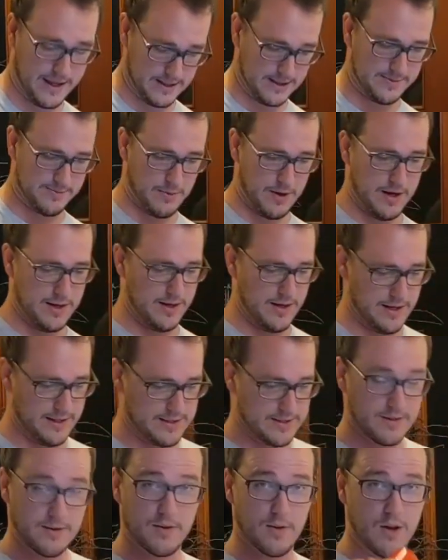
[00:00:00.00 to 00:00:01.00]
spray nice
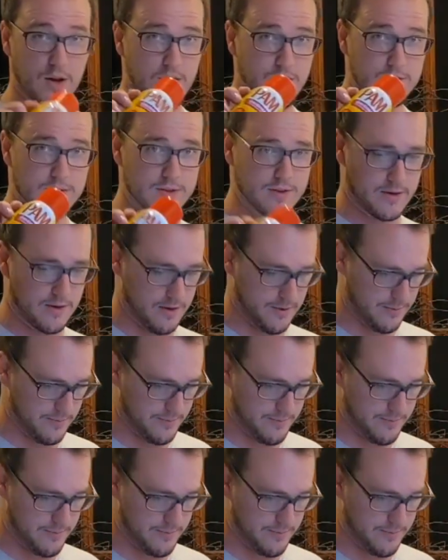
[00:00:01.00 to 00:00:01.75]
and close, the